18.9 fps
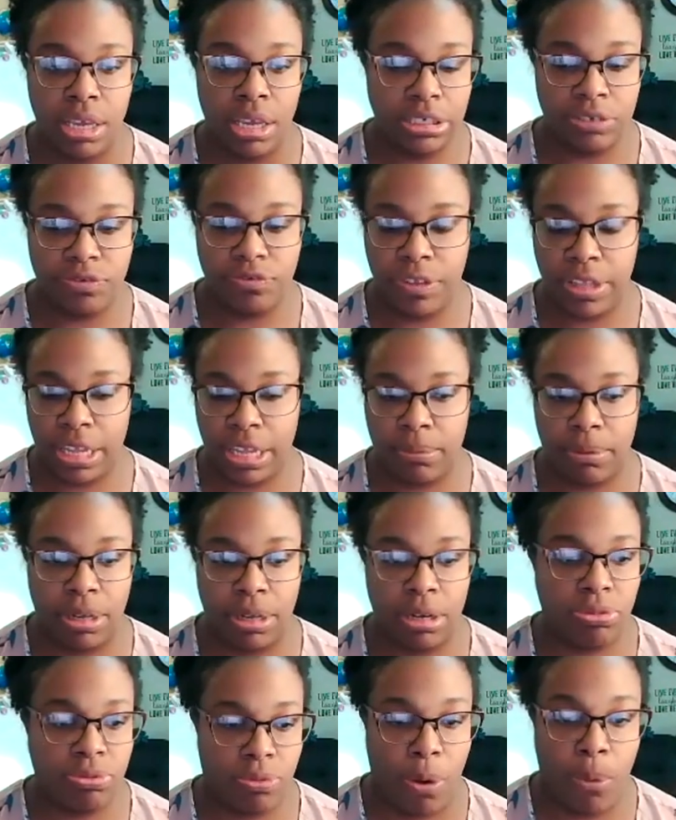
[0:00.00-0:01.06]
i just feel like i'm
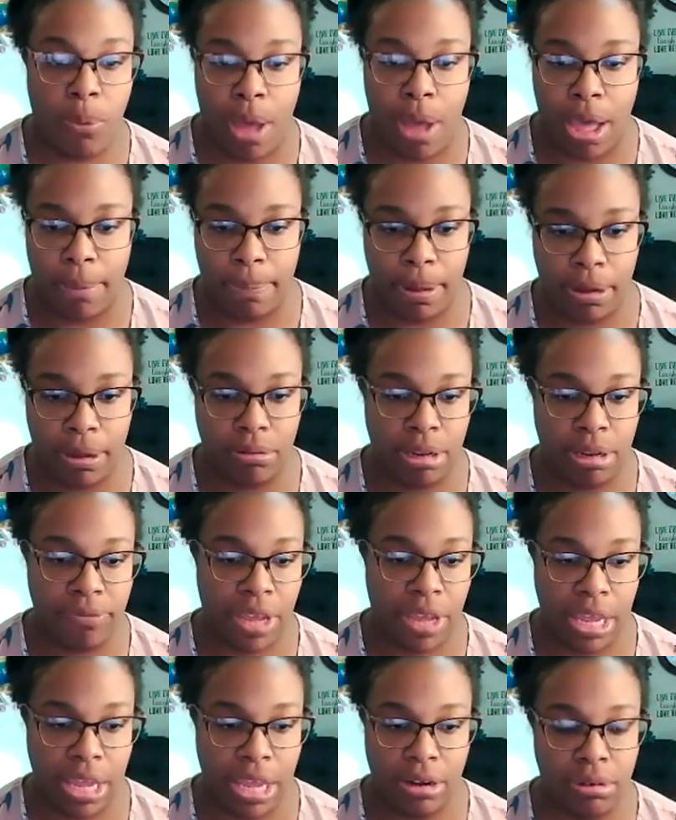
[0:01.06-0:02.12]
gonna throw up i don't
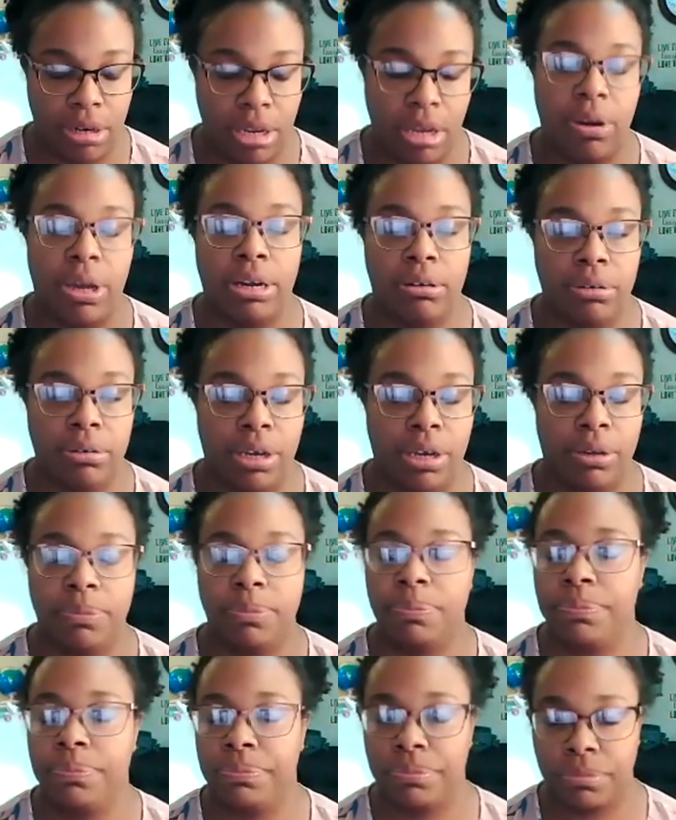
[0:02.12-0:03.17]
even i don't know i don't know
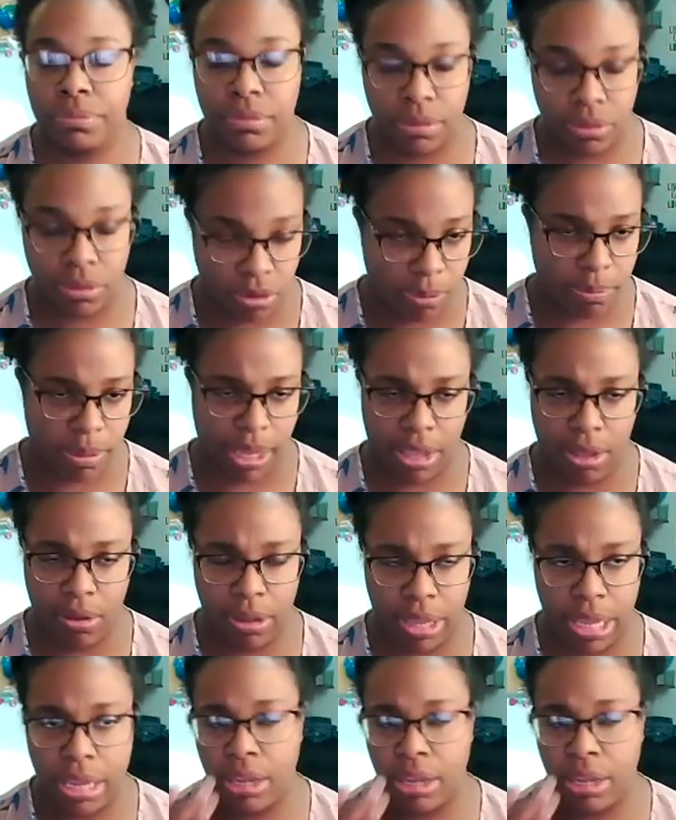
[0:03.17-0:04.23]
so i'm like
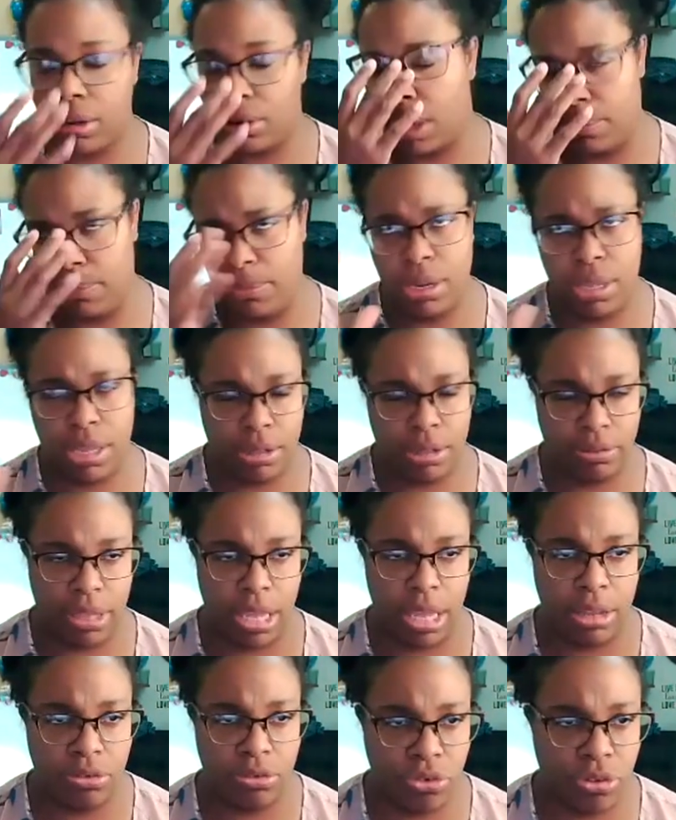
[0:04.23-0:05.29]
okay you know coming against
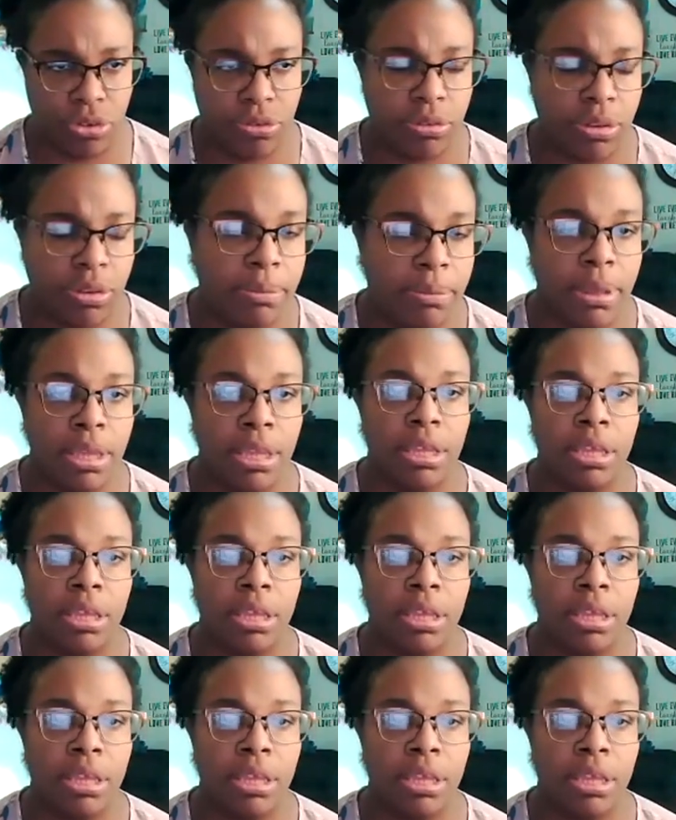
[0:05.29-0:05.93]
that in jesus name